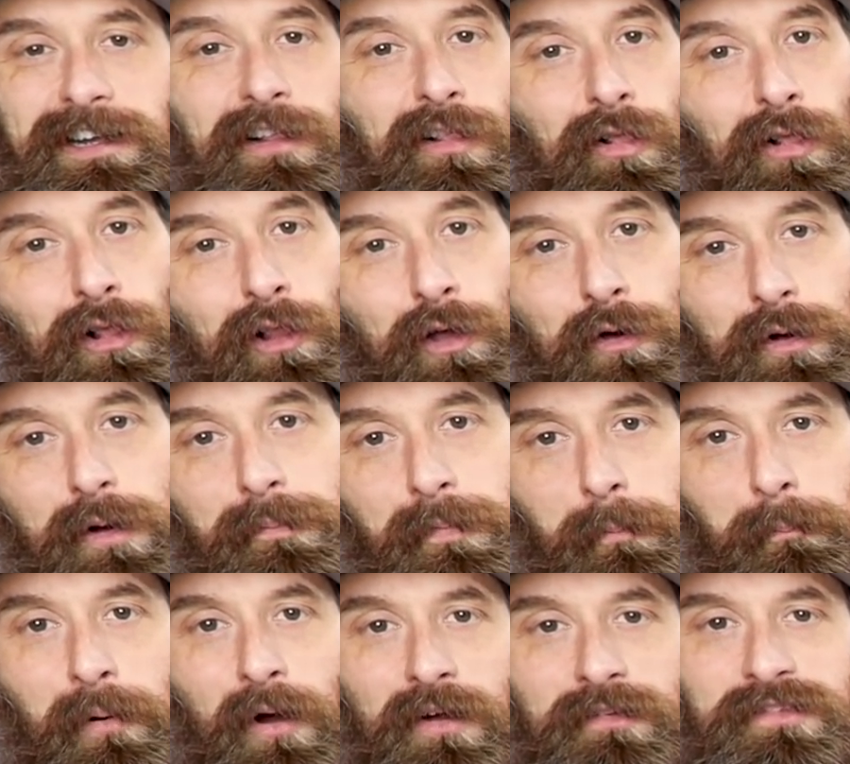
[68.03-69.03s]
load up the
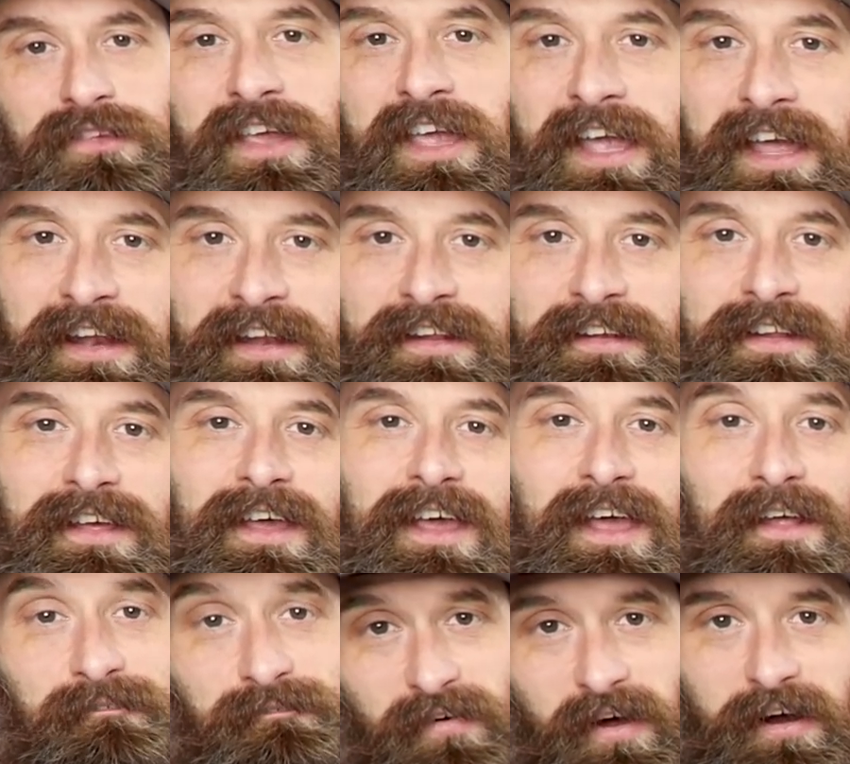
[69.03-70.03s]
parts cannon
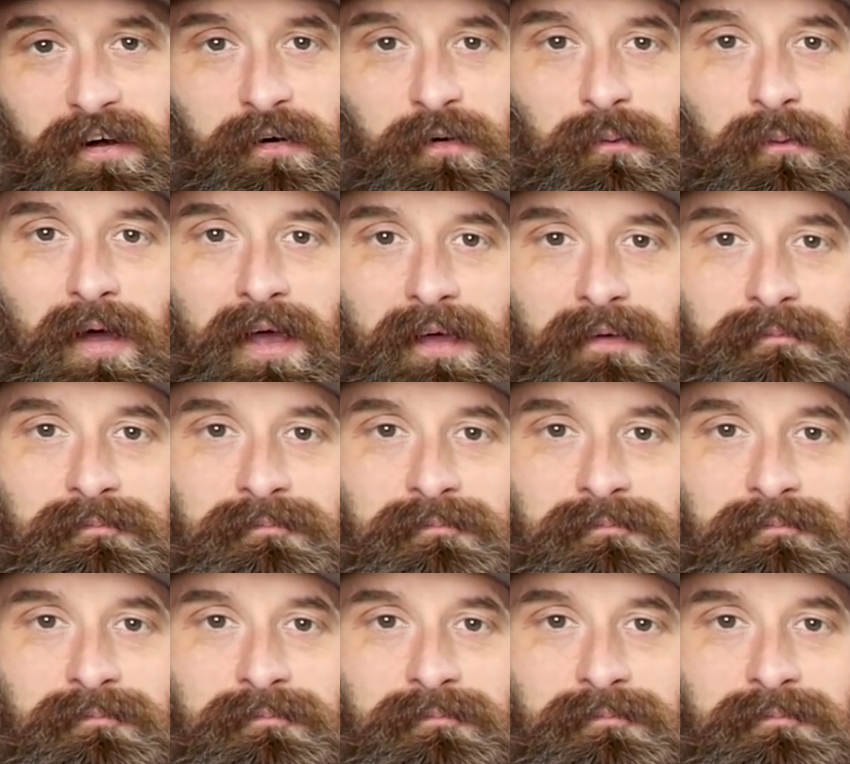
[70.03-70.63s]
and fire away.